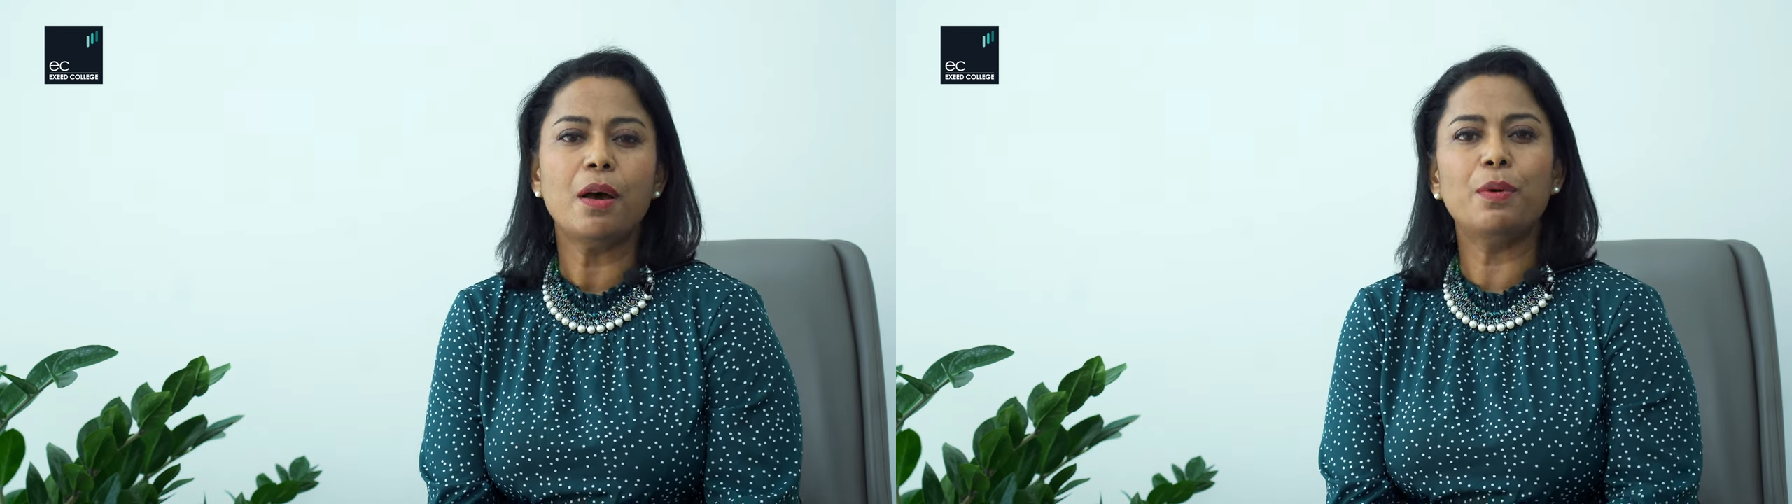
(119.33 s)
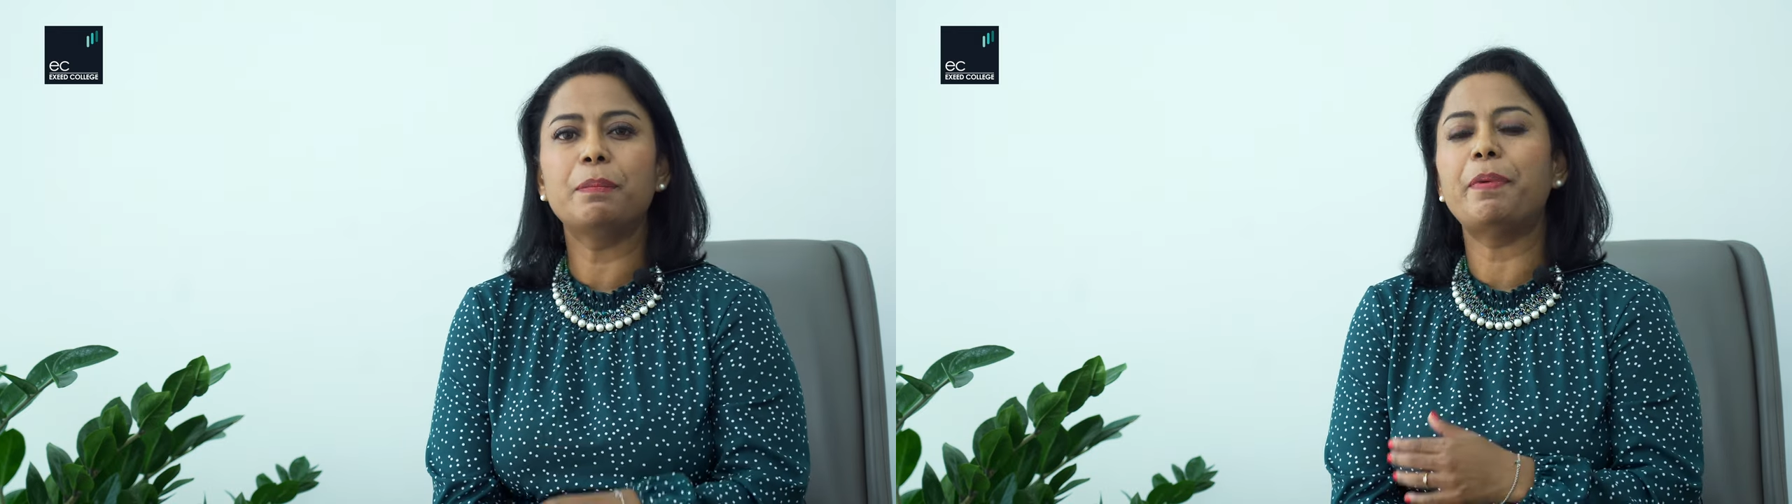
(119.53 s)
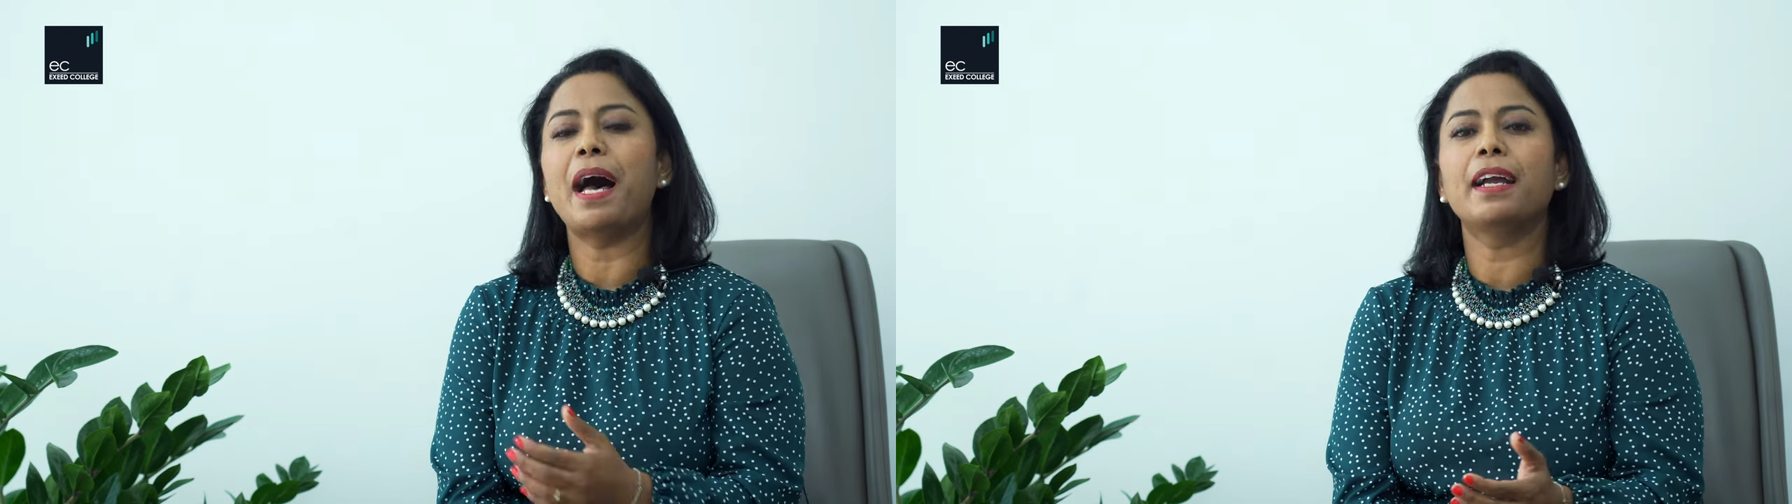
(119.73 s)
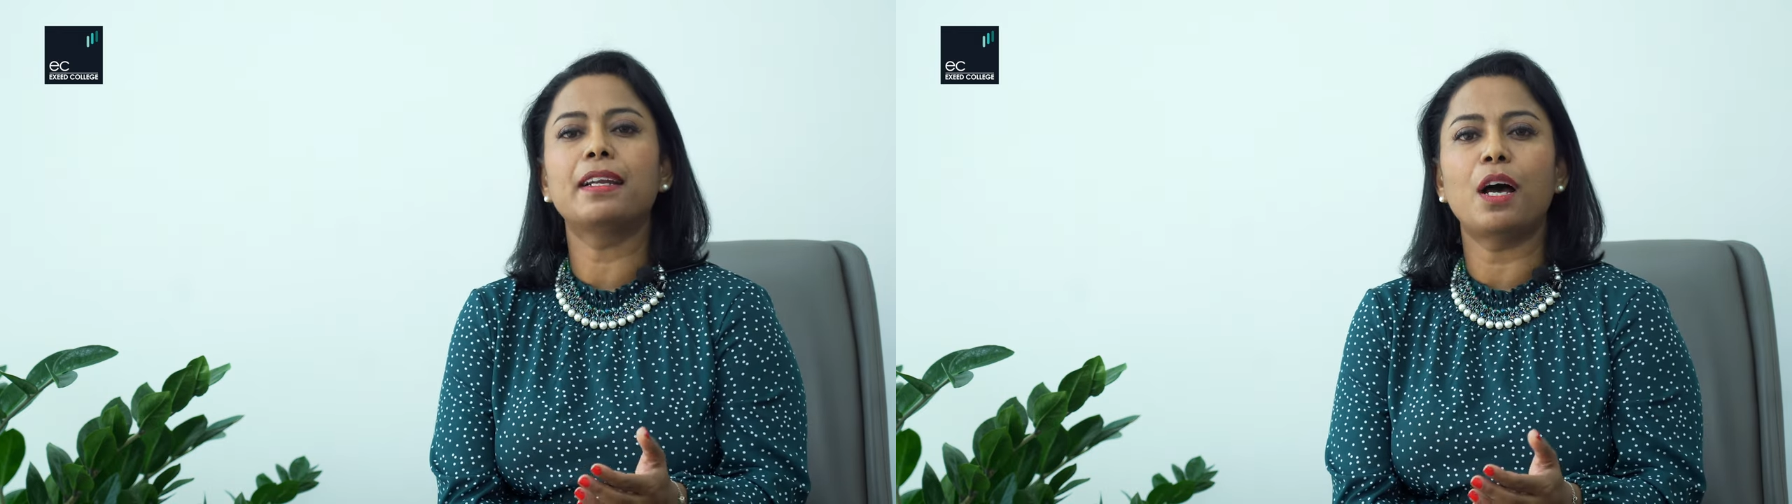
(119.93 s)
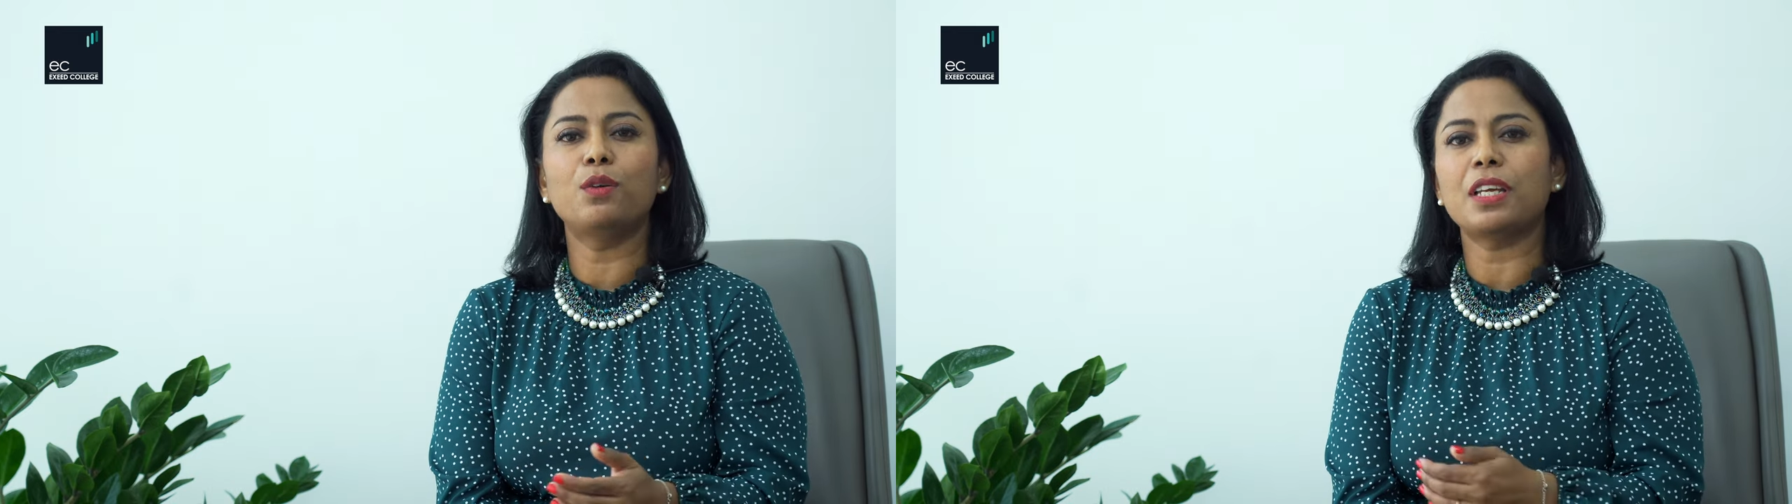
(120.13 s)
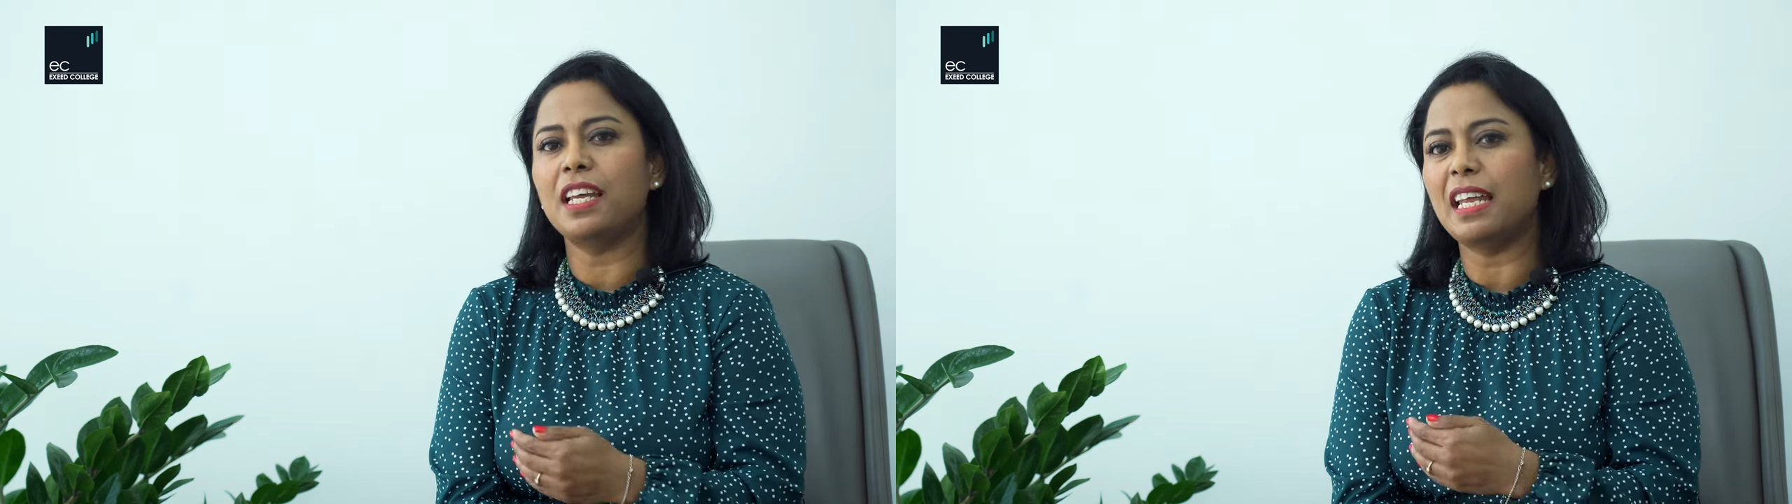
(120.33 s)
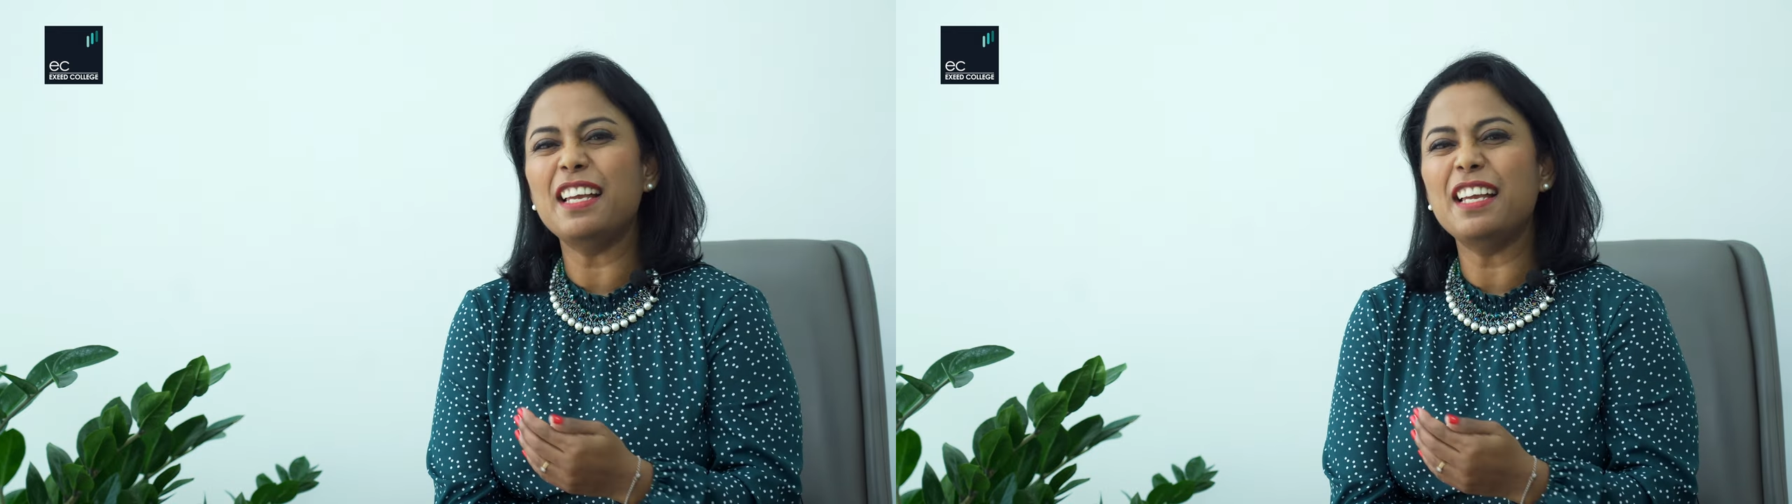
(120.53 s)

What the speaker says: with background in